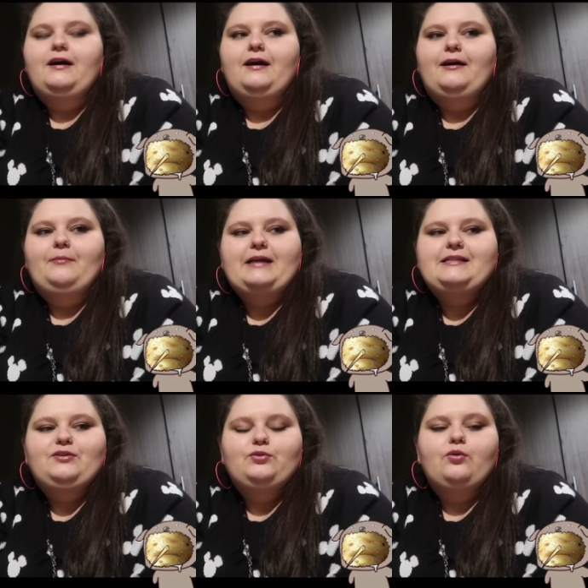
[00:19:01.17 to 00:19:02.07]
I
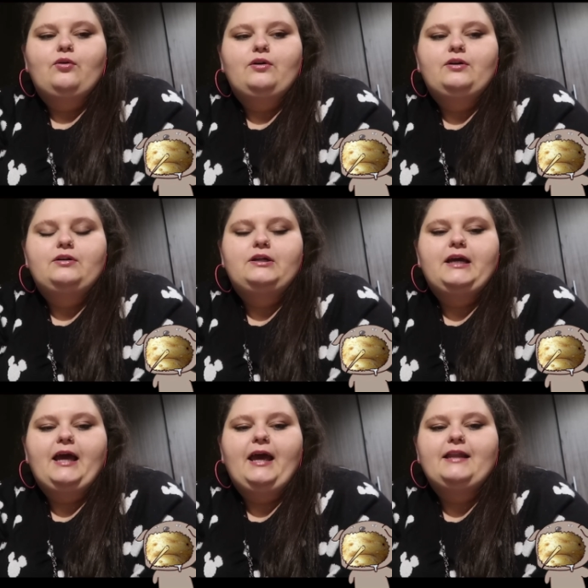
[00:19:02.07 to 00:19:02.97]
did Google,
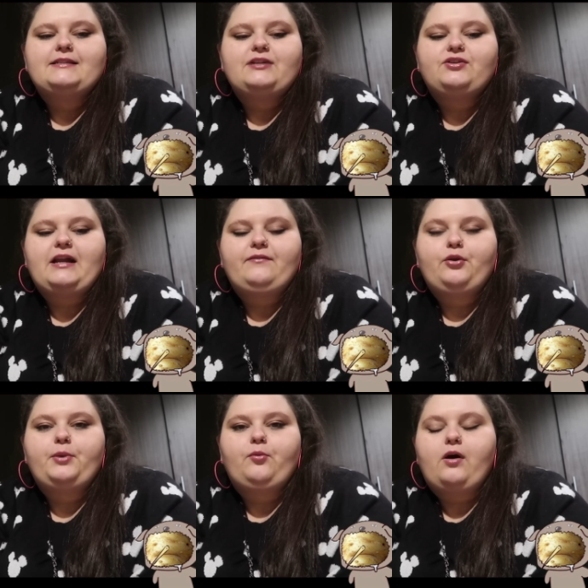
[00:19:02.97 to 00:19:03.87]
and it said you can have a
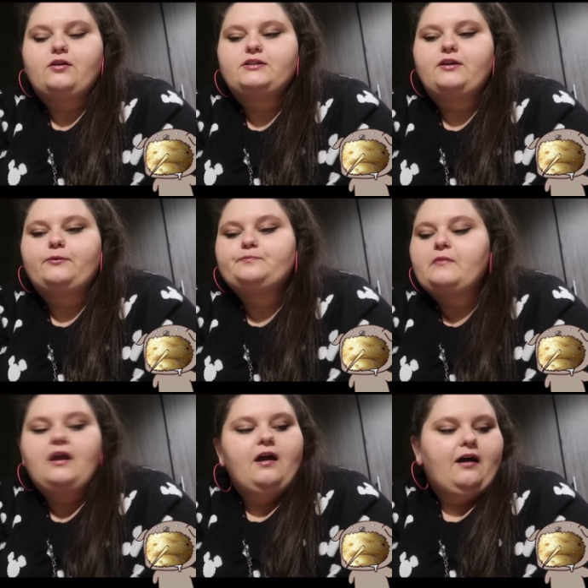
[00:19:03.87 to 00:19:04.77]
little bit of water. So,
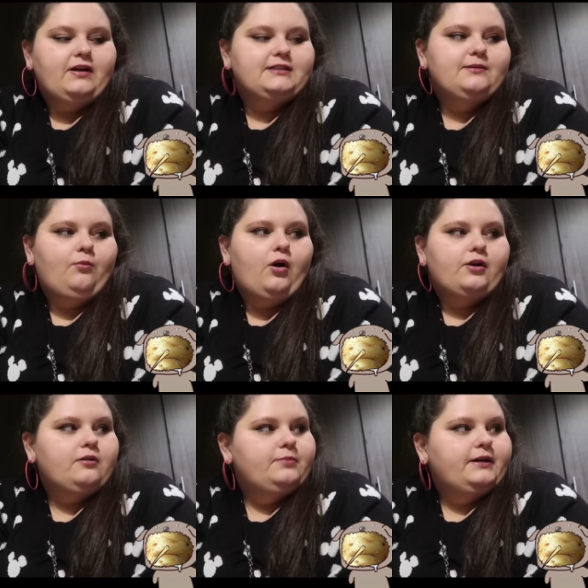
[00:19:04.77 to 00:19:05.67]
I've had some
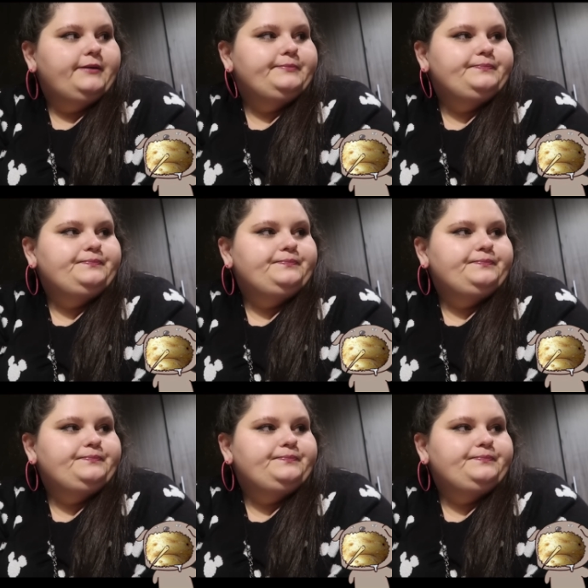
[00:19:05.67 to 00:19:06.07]
water, but